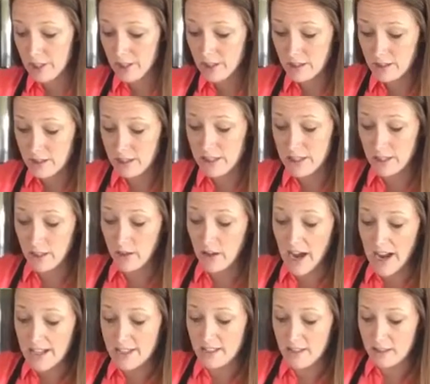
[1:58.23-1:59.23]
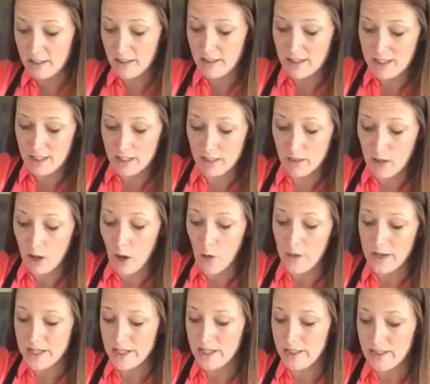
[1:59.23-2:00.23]
still
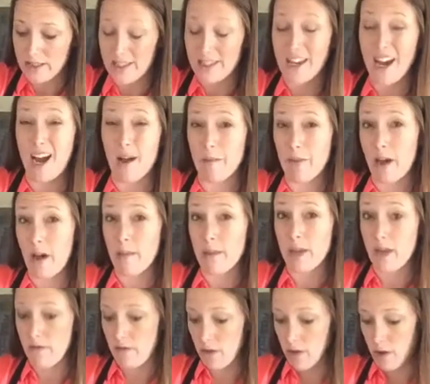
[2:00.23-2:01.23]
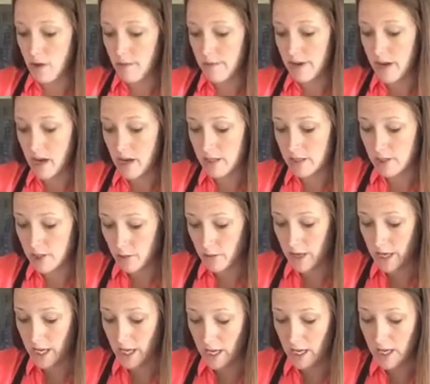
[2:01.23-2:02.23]
always stab them even though I'm not
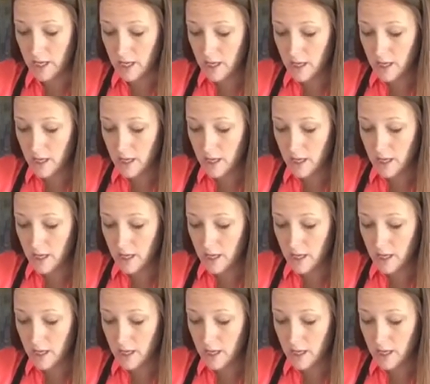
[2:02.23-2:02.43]
doing